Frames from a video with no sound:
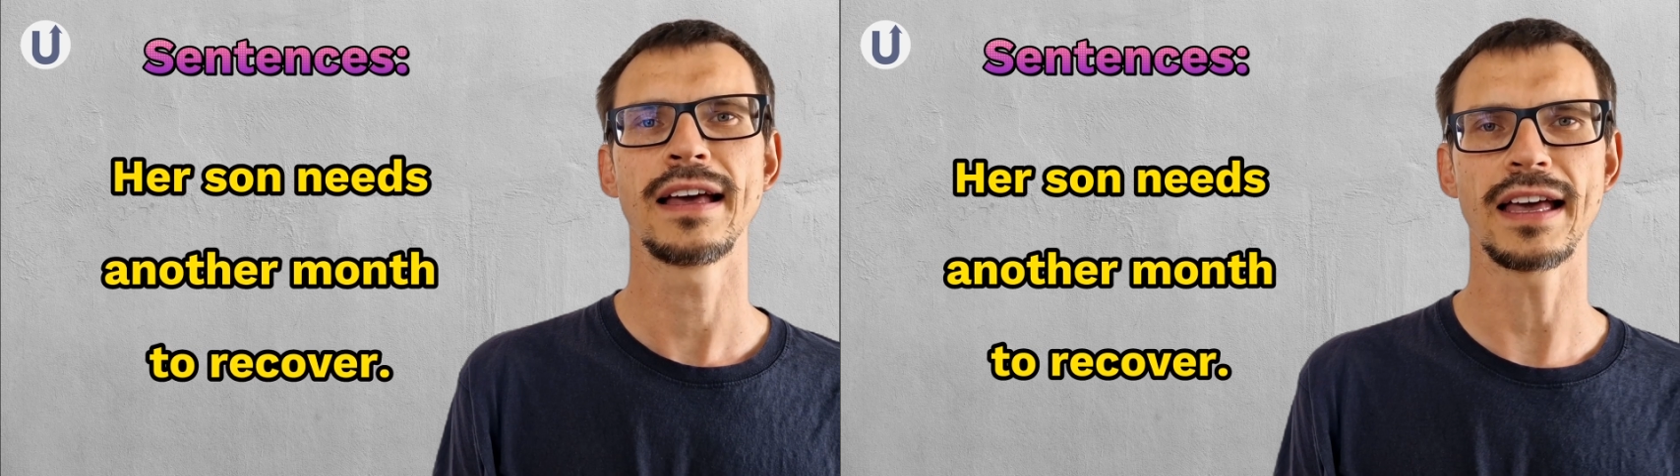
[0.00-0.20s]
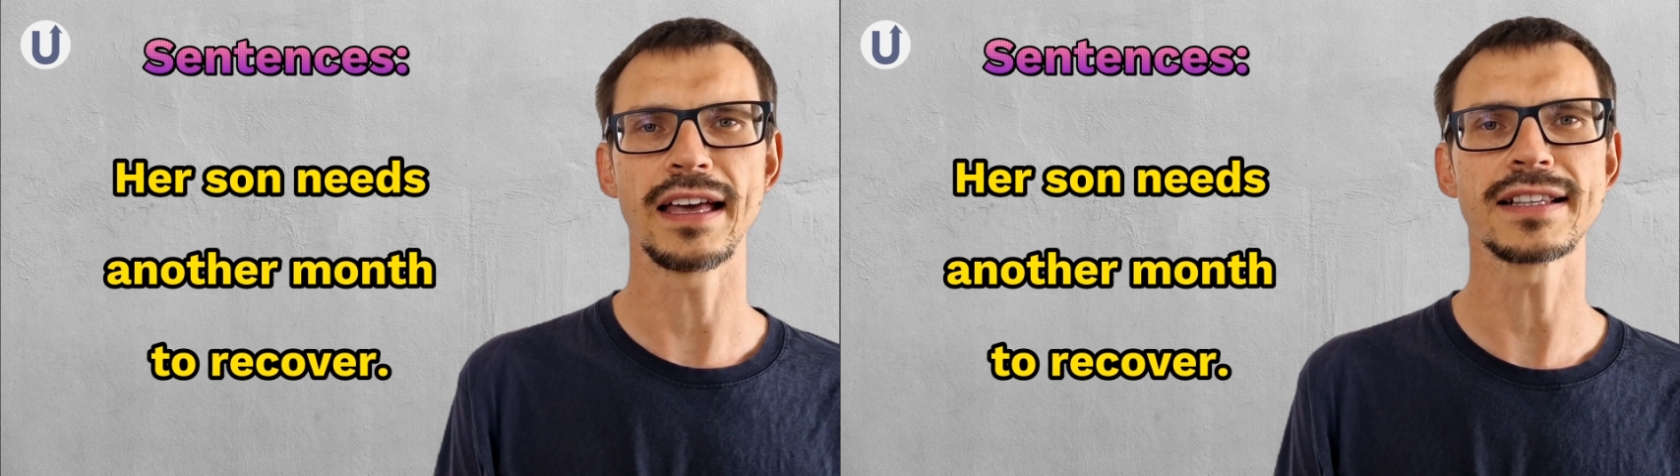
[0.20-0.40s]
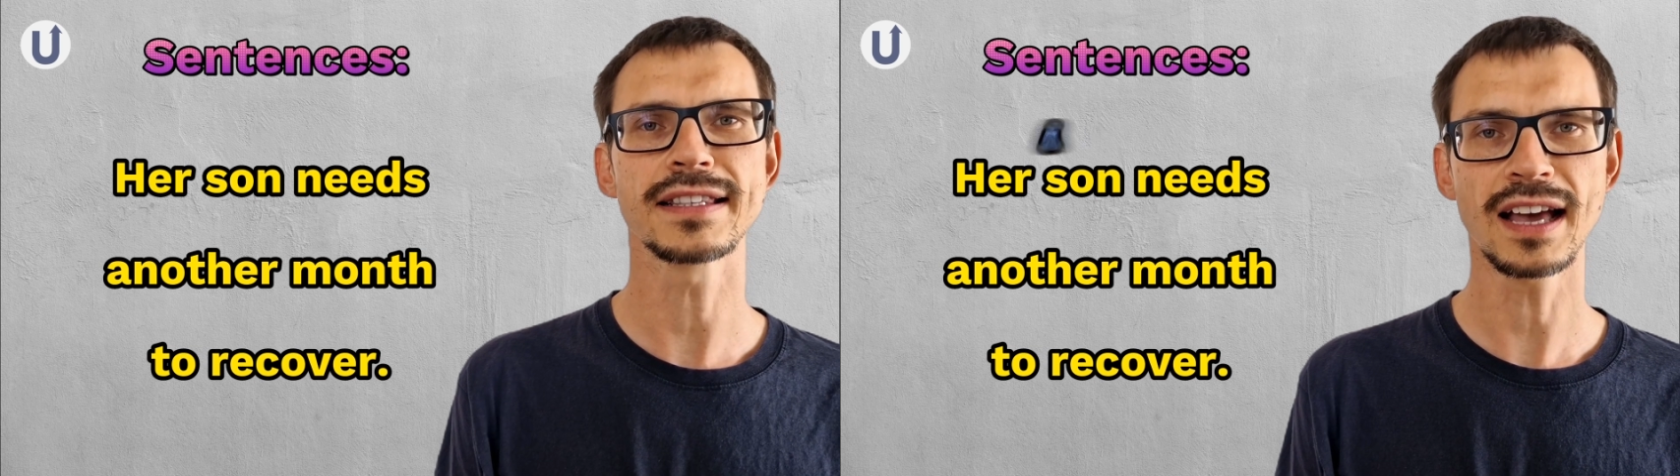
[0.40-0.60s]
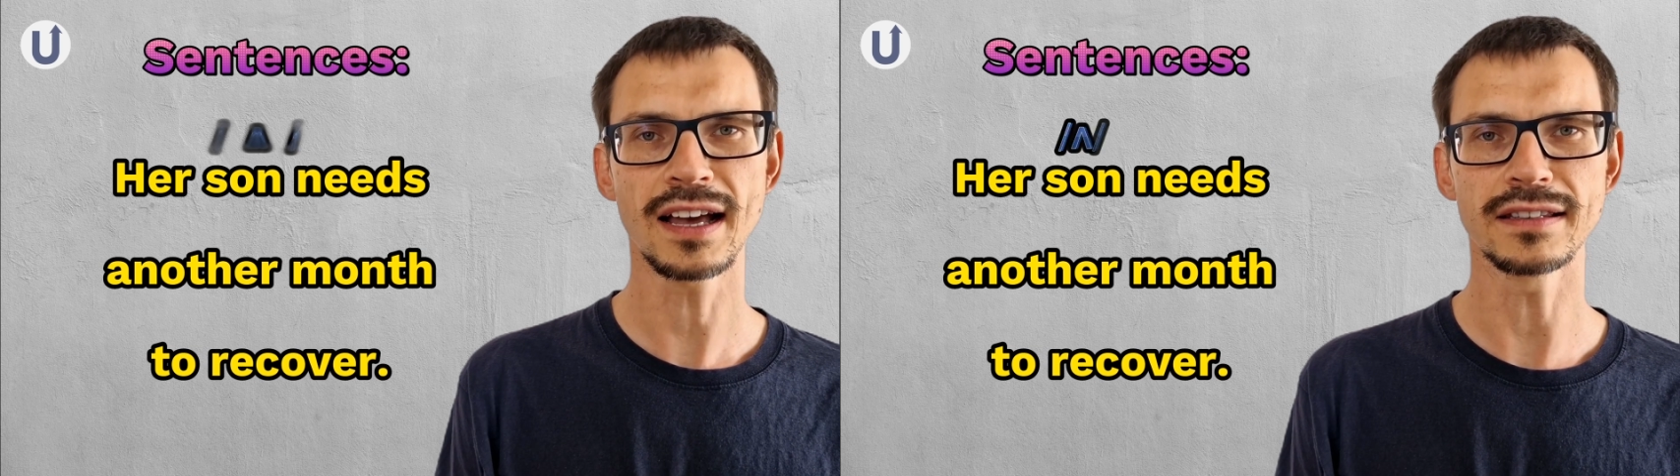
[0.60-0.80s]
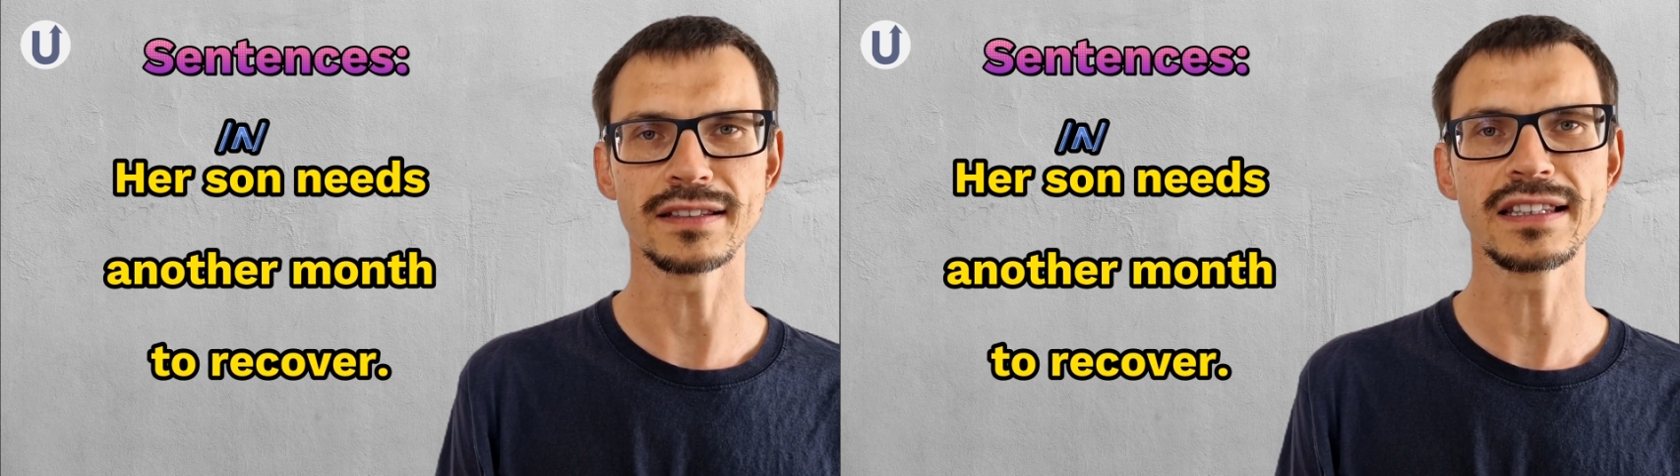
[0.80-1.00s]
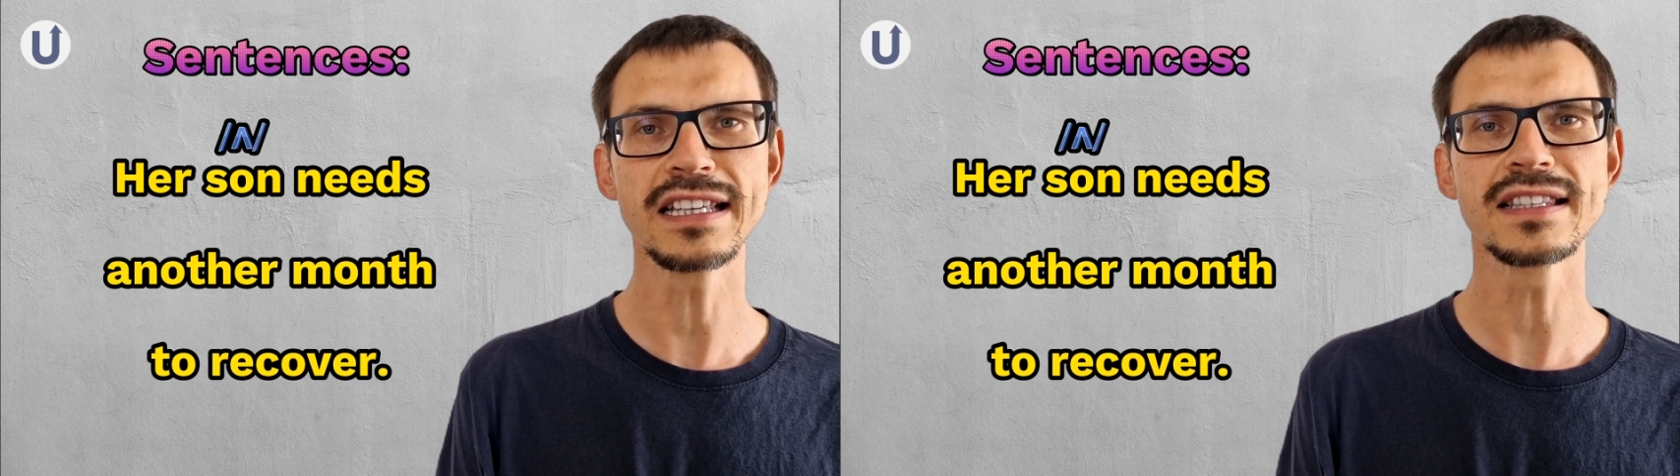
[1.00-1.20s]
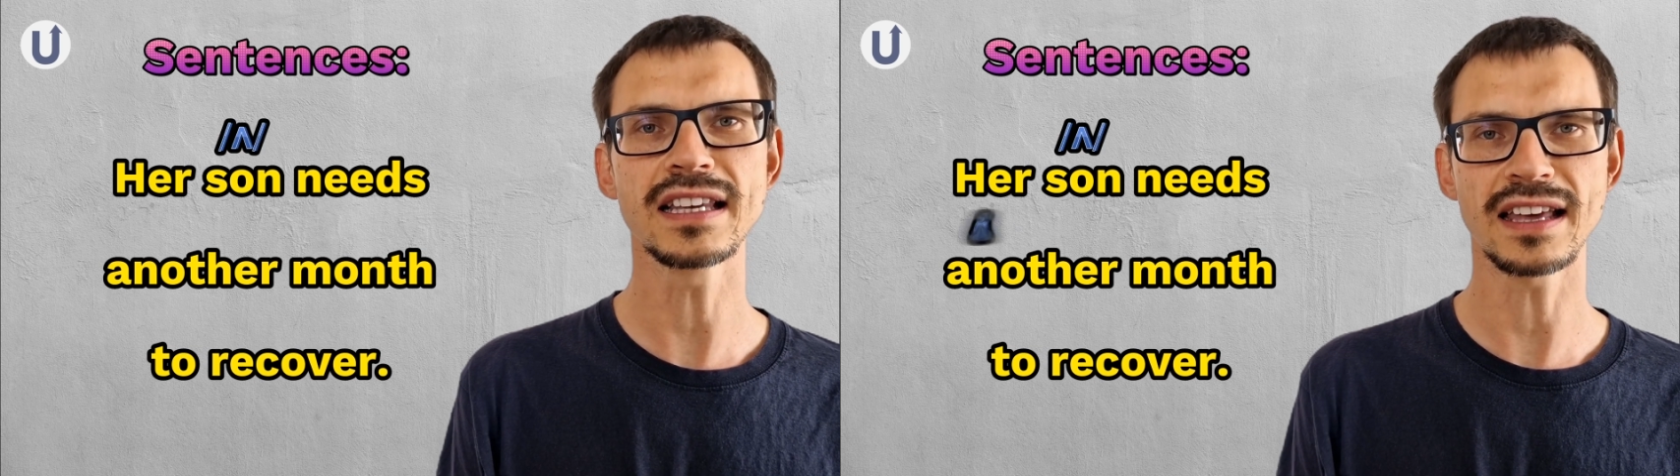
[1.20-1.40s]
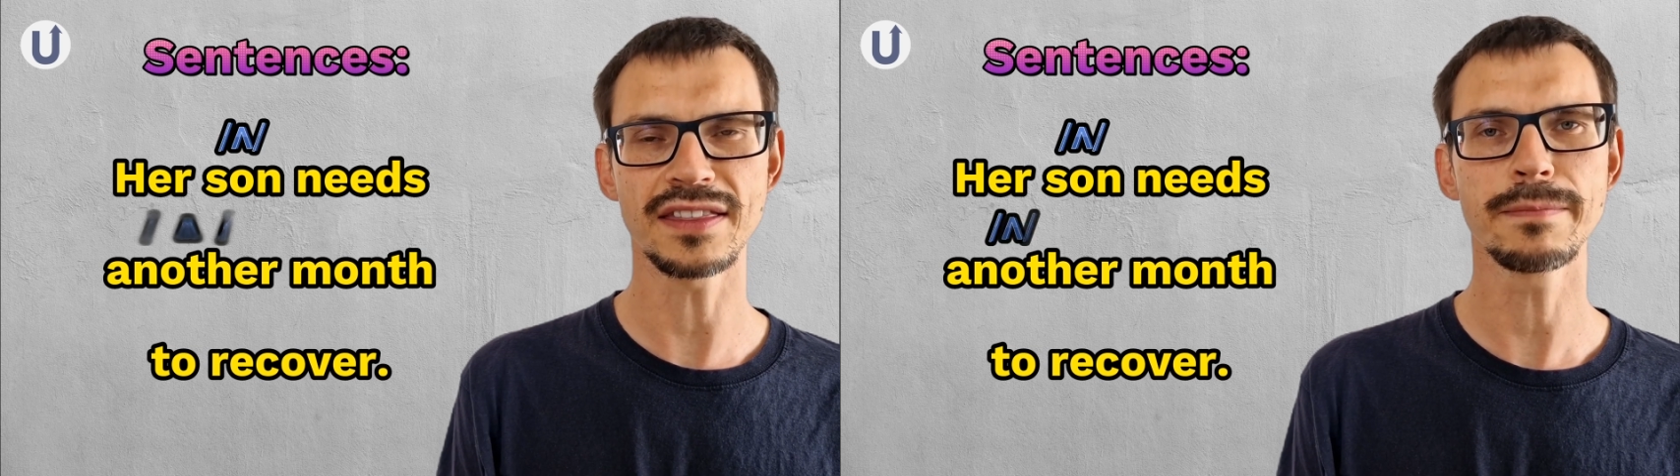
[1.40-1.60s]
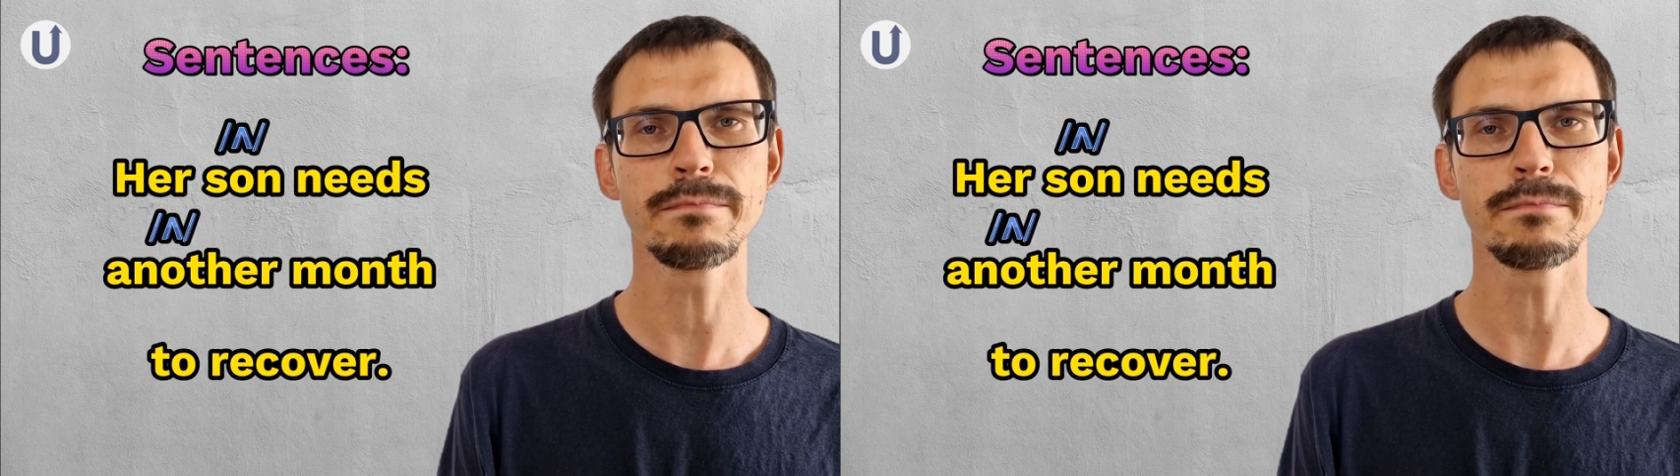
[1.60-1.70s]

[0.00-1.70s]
Her son needs another